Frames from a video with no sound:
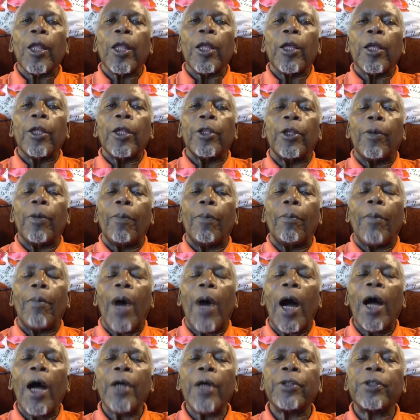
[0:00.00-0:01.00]
the
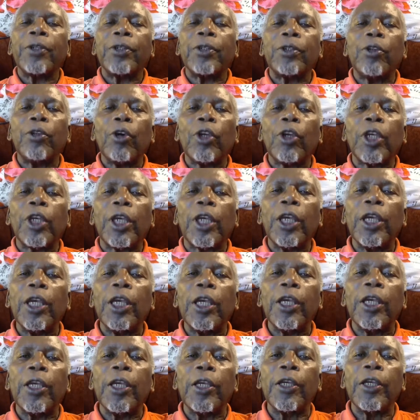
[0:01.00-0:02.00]
master
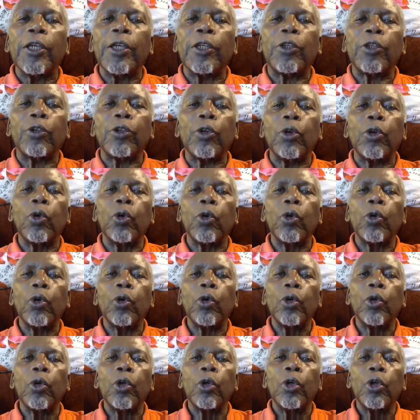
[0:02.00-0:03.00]
key to
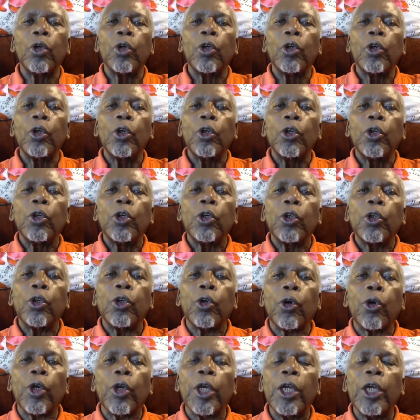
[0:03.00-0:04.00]

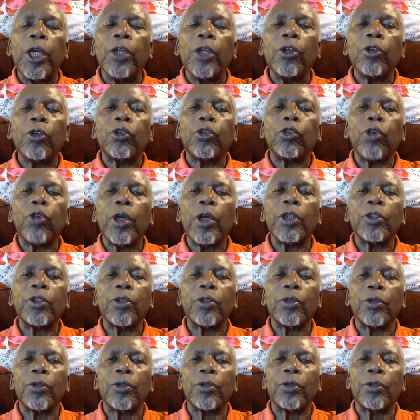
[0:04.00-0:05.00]
your inner
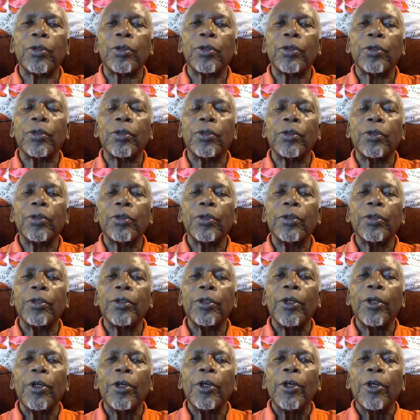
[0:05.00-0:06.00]
treasures.
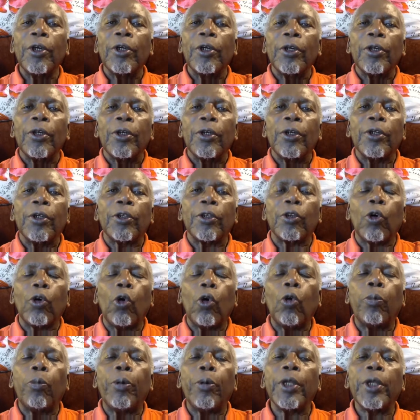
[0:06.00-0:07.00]
It
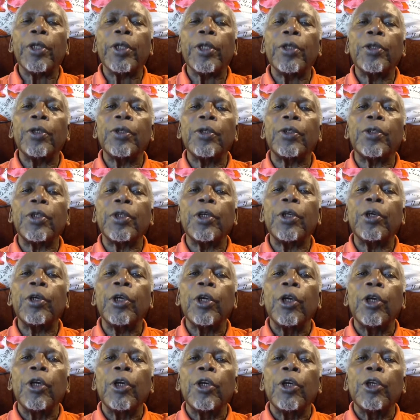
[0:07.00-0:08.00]
opens the
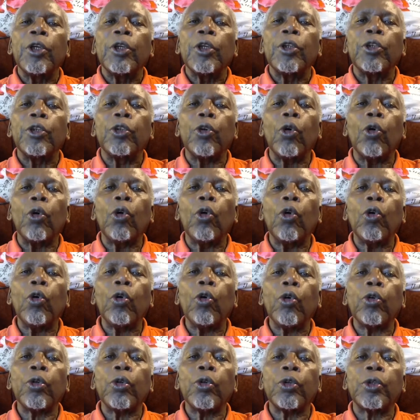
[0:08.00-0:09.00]

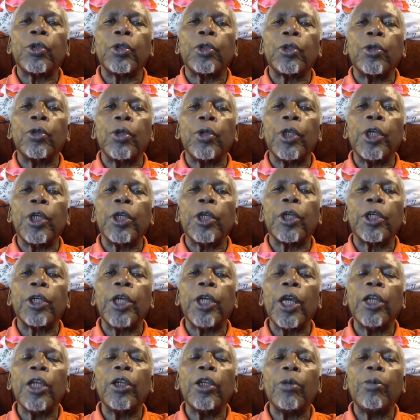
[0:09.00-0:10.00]
doors to the
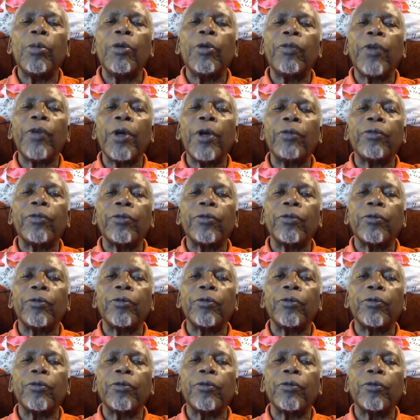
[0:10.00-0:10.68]
kingdom of heaven.